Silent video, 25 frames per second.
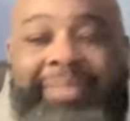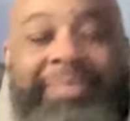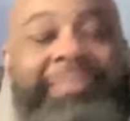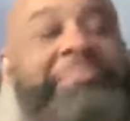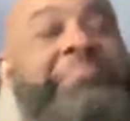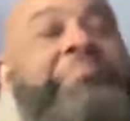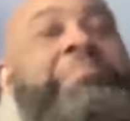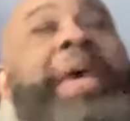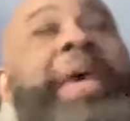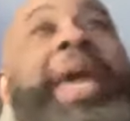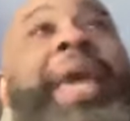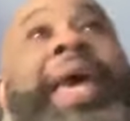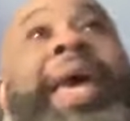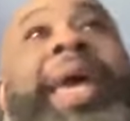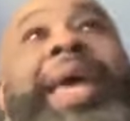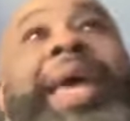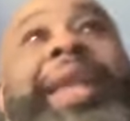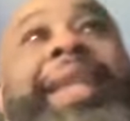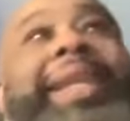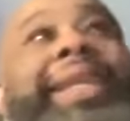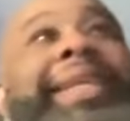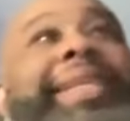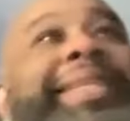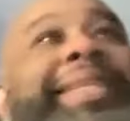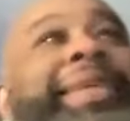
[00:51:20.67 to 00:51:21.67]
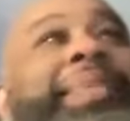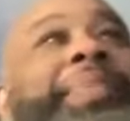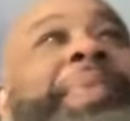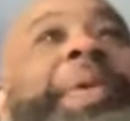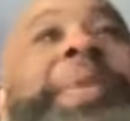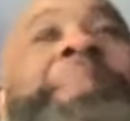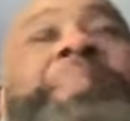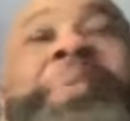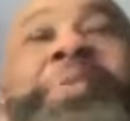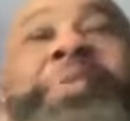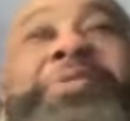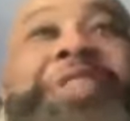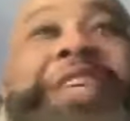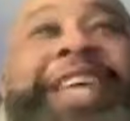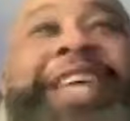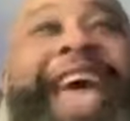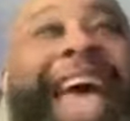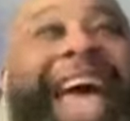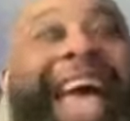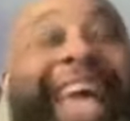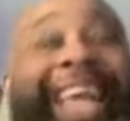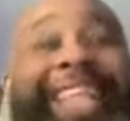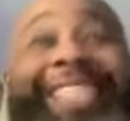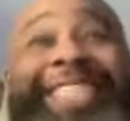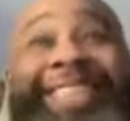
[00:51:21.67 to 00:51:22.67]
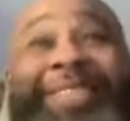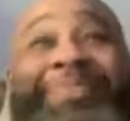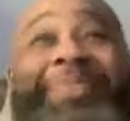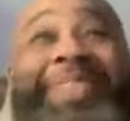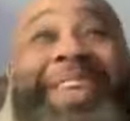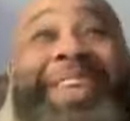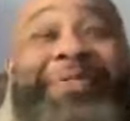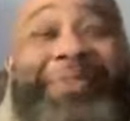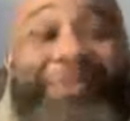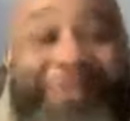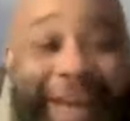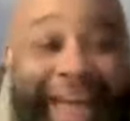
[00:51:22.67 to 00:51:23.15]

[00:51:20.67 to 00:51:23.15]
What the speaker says: Man, the people react to me